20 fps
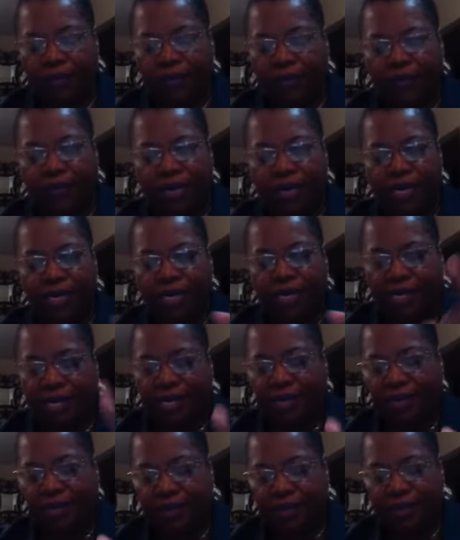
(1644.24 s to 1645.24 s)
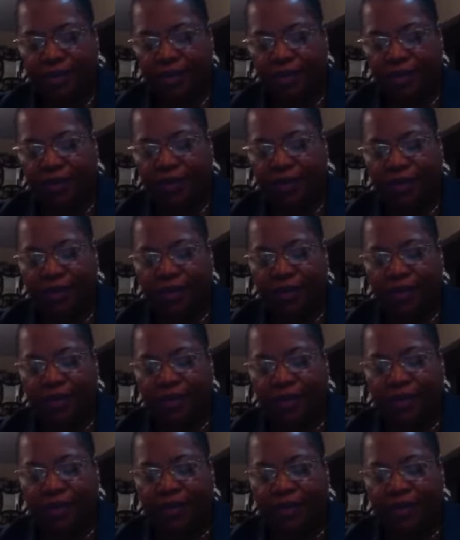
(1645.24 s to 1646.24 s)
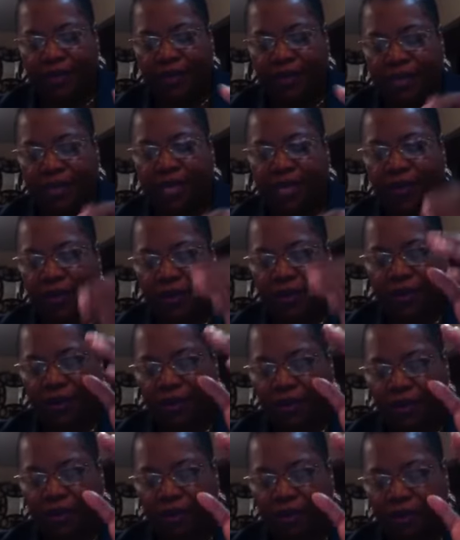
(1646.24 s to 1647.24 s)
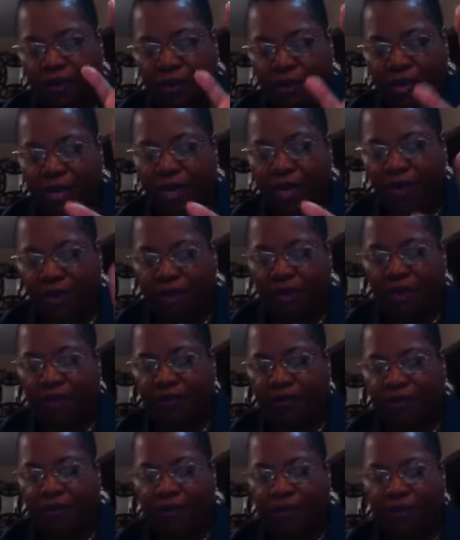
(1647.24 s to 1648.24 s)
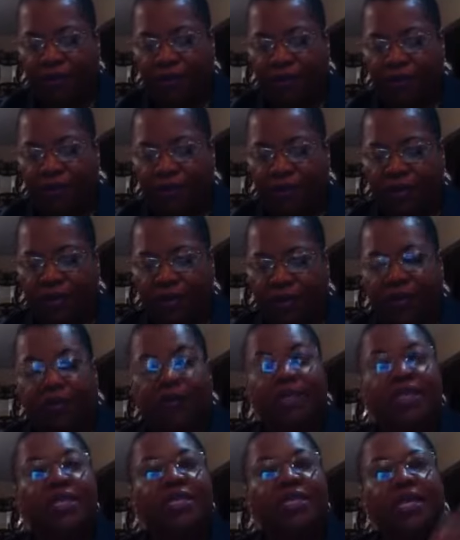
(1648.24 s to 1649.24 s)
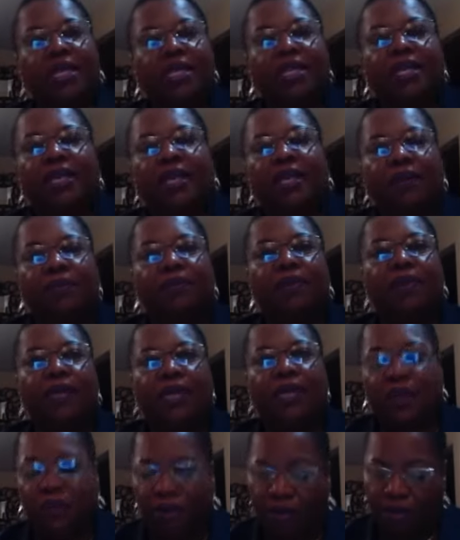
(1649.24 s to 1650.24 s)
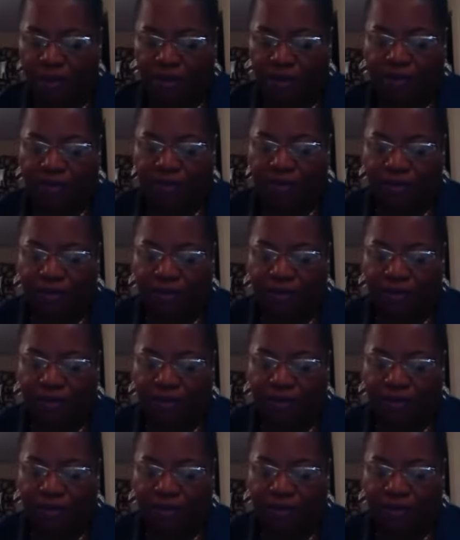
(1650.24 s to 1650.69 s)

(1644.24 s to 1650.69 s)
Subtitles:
What is it that you're putting off? What is it that I'm putting off?